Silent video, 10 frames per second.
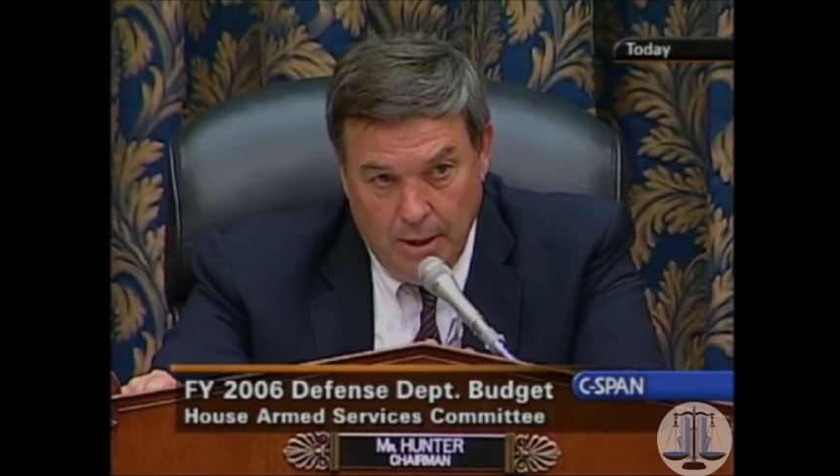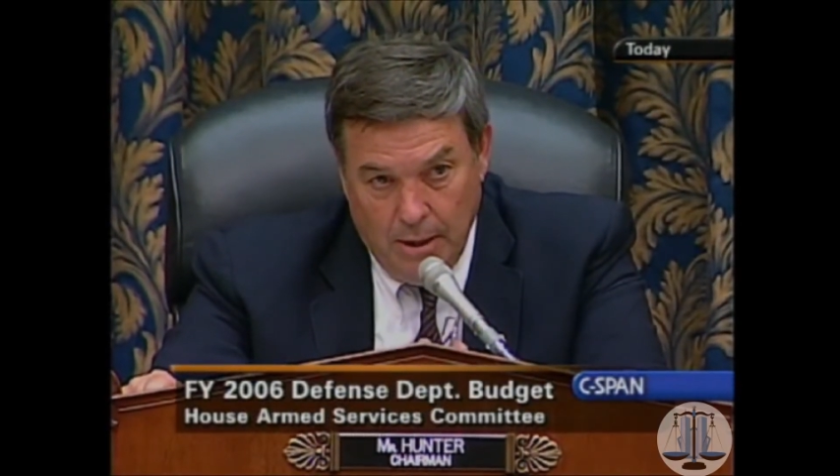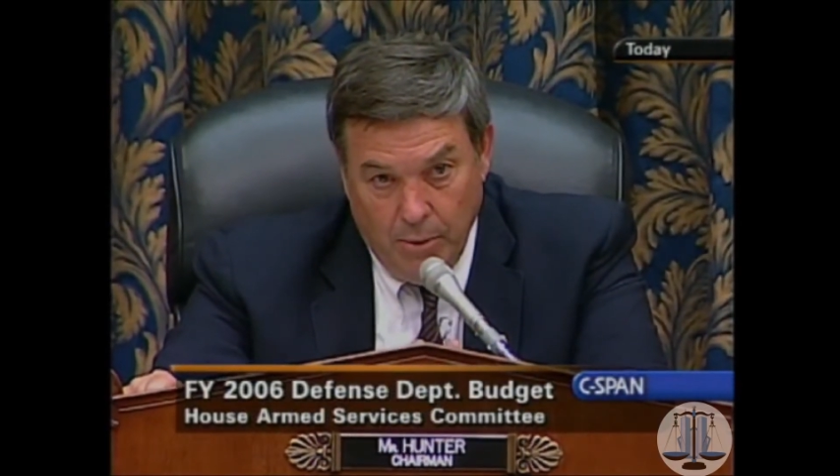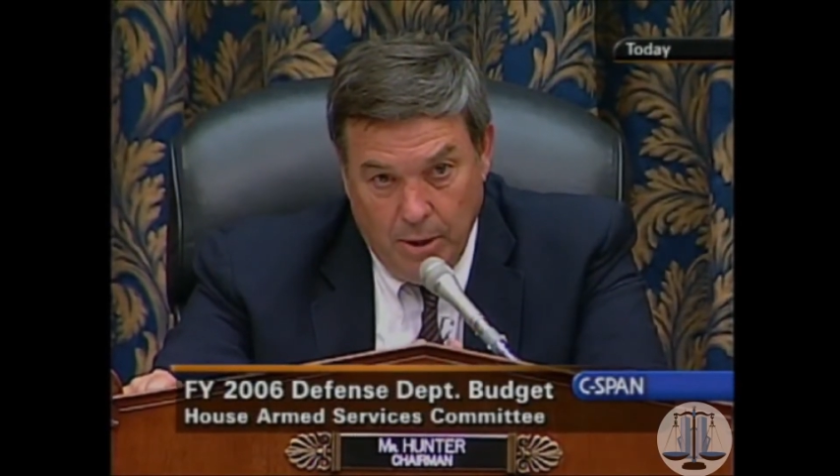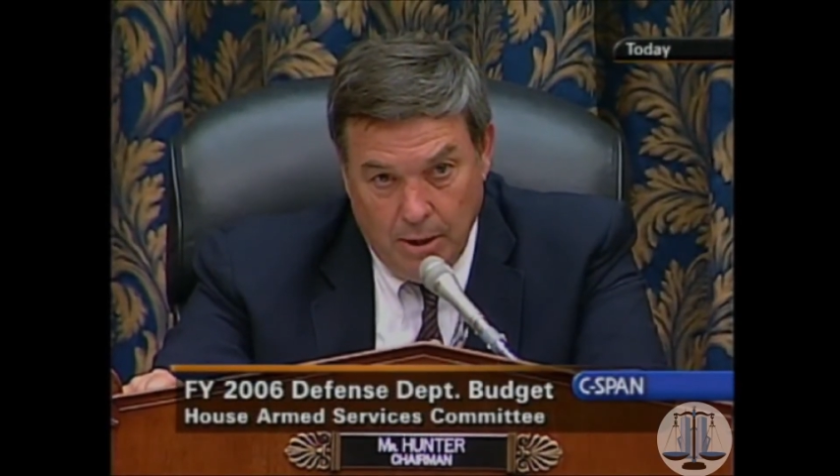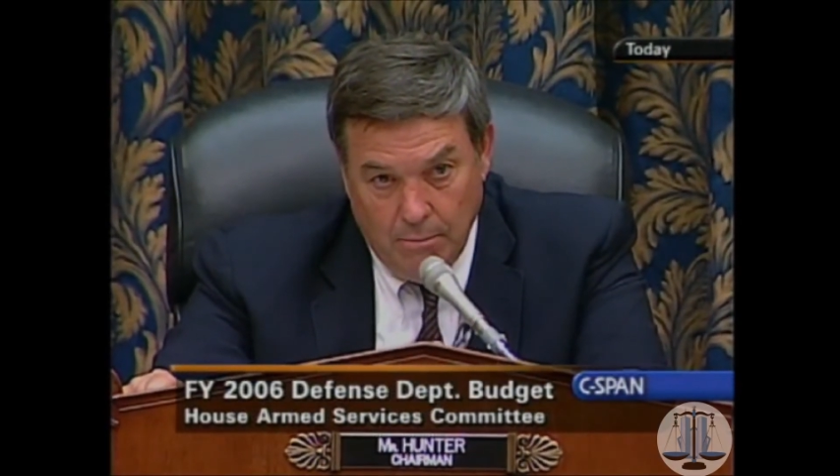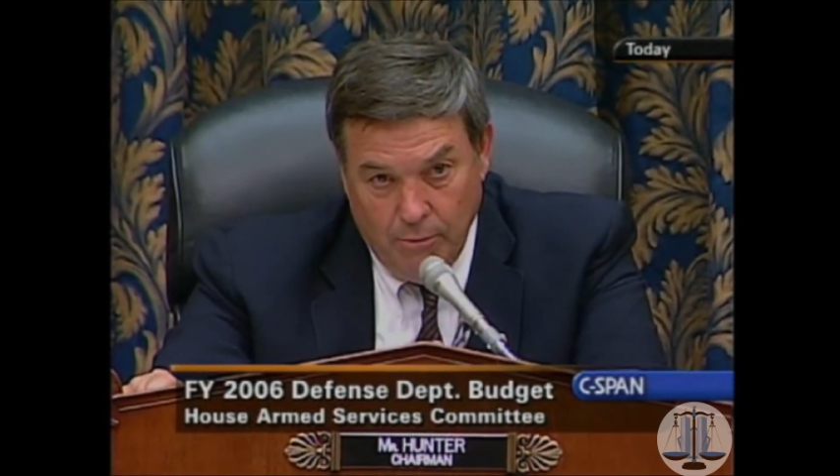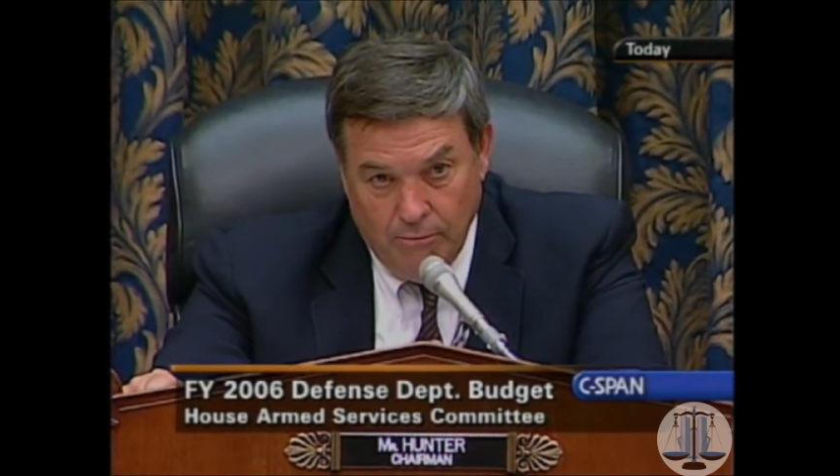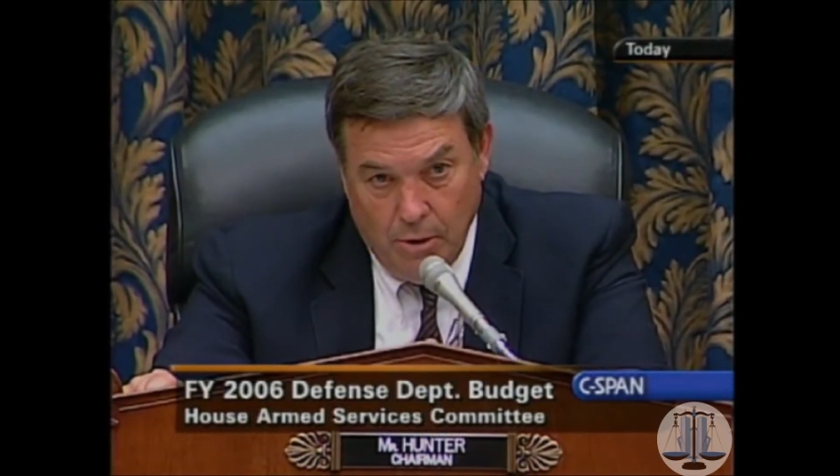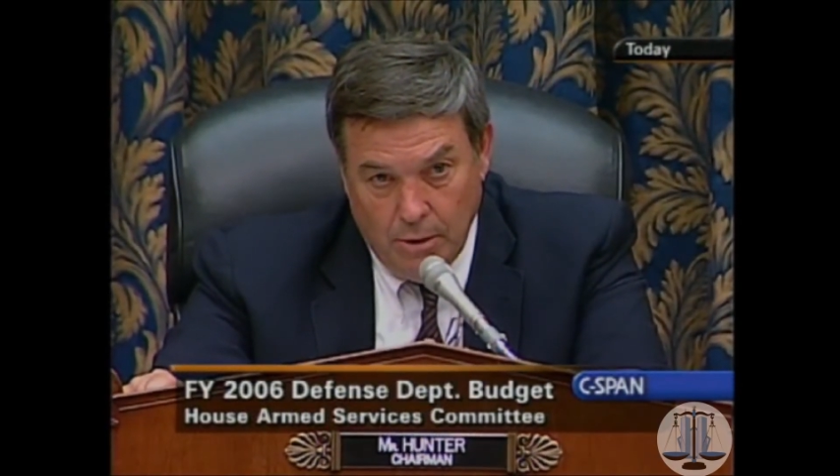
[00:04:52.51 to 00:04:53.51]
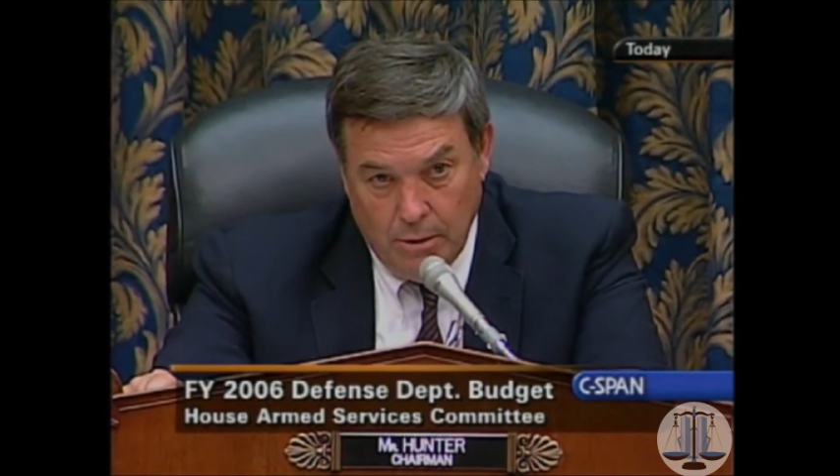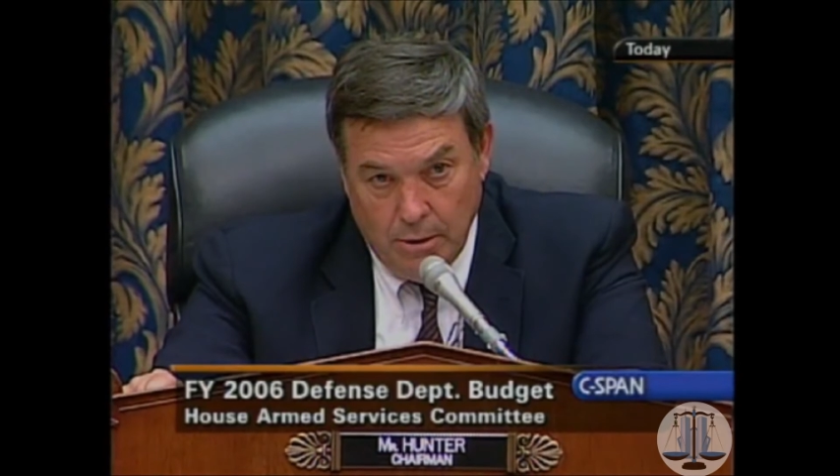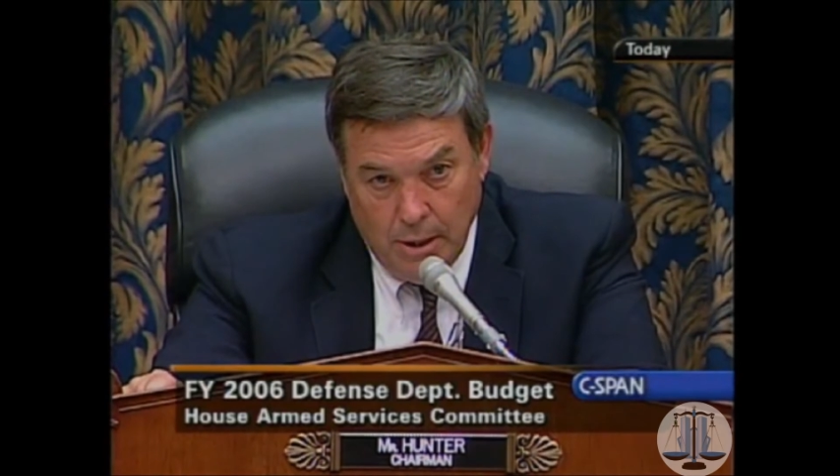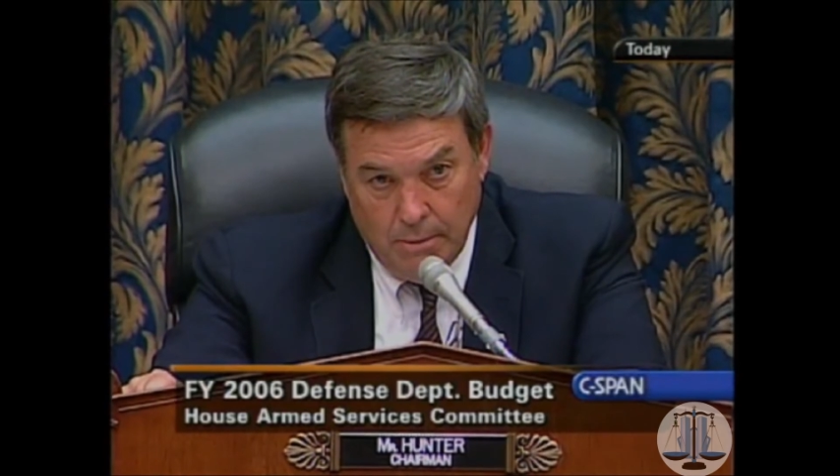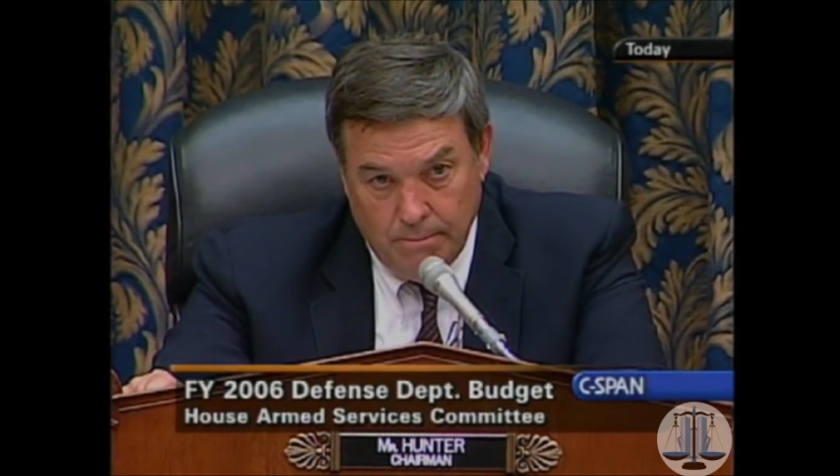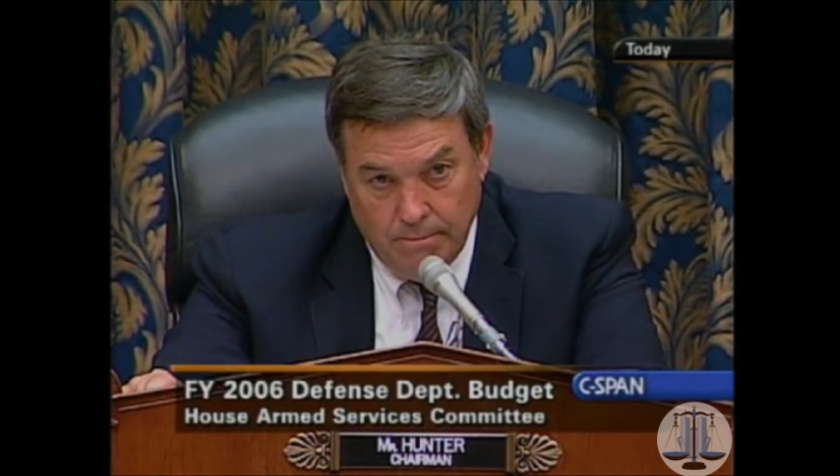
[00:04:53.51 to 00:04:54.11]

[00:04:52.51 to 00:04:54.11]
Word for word: and then we can move on uh, to other folks.